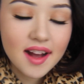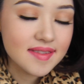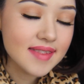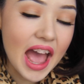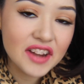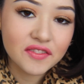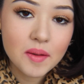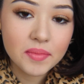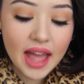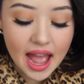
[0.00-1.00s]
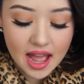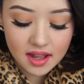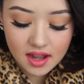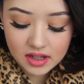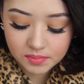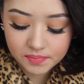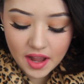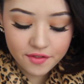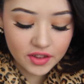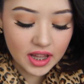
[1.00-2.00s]
Aside from that,
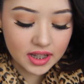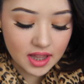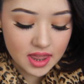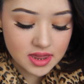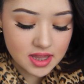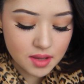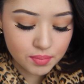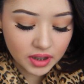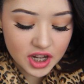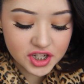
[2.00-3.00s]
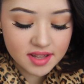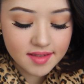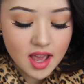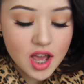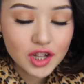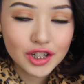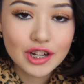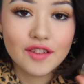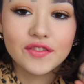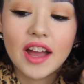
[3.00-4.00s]
I feel like the blushes
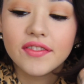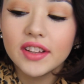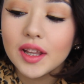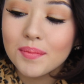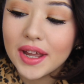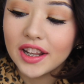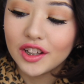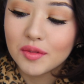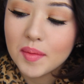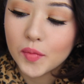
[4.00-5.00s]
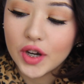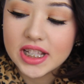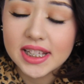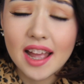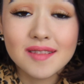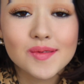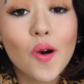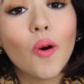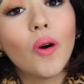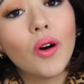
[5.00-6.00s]
could have definitely been a little bit more intense,
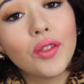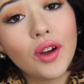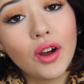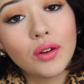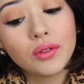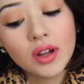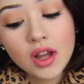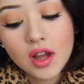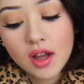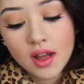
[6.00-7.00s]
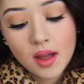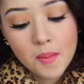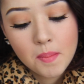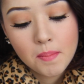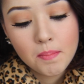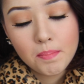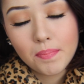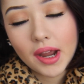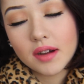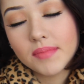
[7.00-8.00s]
although
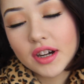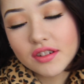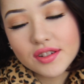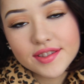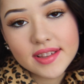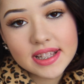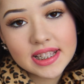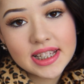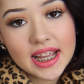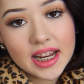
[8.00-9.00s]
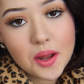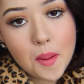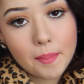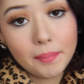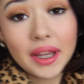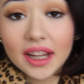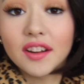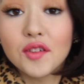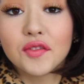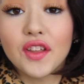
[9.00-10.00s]
Bare Minerals did
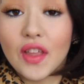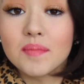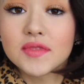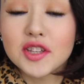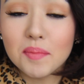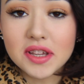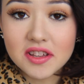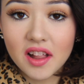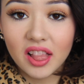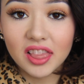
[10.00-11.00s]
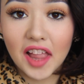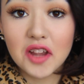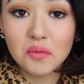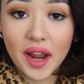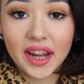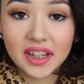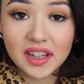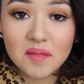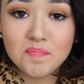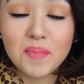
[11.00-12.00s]
mean for them to be
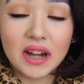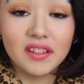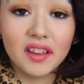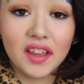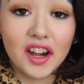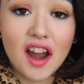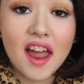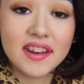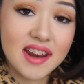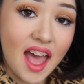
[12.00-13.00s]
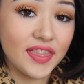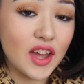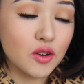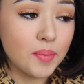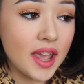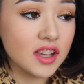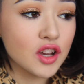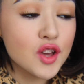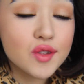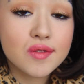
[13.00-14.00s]
lightweight, barely there, and not that opaque.
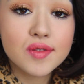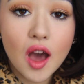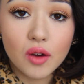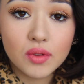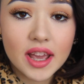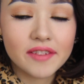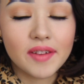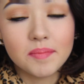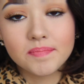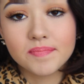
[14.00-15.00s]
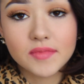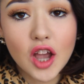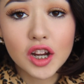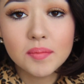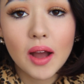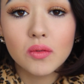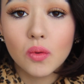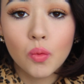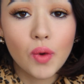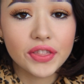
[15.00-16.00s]
So if I'm talking
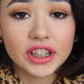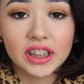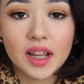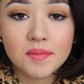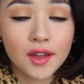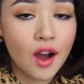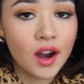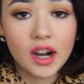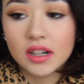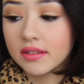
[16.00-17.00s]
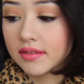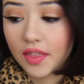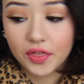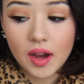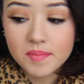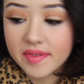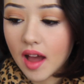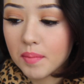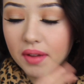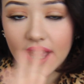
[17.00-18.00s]
about what the claims are, thumbs
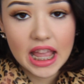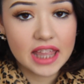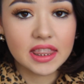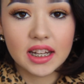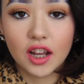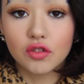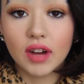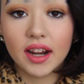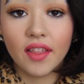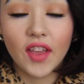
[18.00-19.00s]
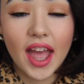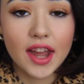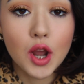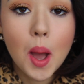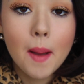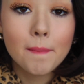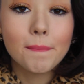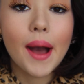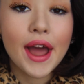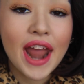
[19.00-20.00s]
up, hit the nail right on the head.
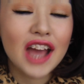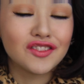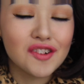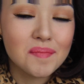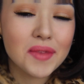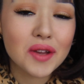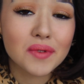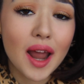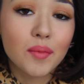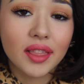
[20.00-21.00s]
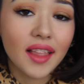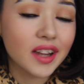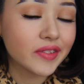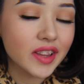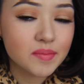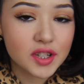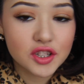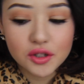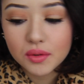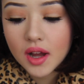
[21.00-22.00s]
But as for me and what I would like for them to
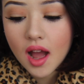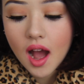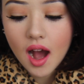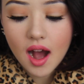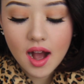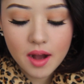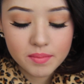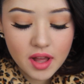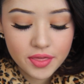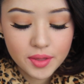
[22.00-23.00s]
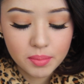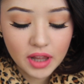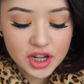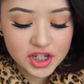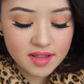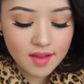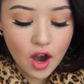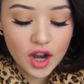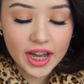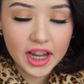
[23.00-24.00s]
do, the blushes
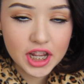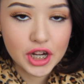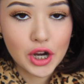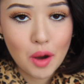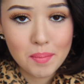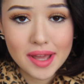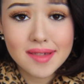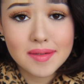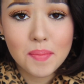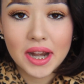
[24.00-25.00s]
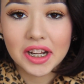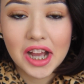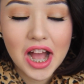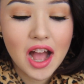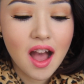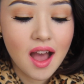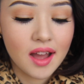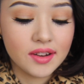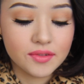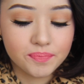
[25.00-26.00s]
are a hit or miss depending
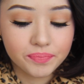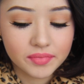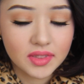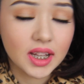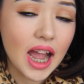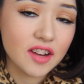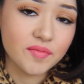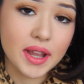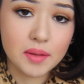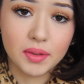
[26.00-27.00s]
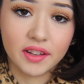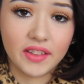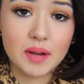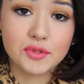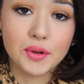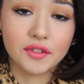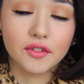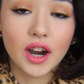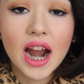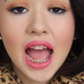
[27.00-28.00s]
on the kind of makeup look that I'm going
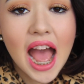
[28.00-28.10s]
for.